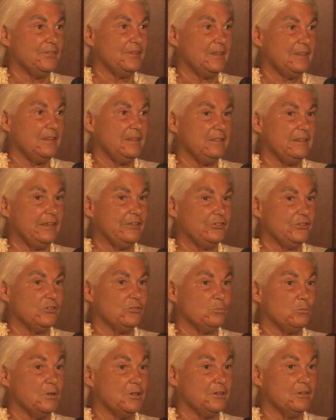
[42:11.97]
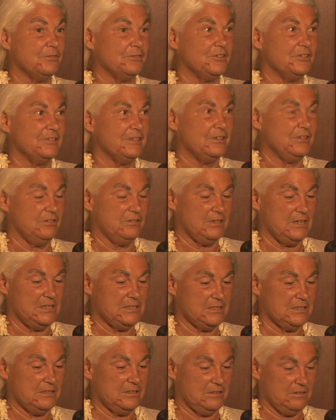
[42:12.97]
And I think that's just wonderful that you
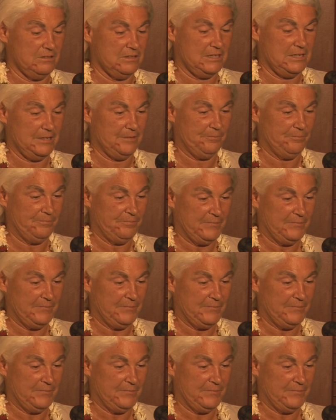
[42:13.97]
guys can do that.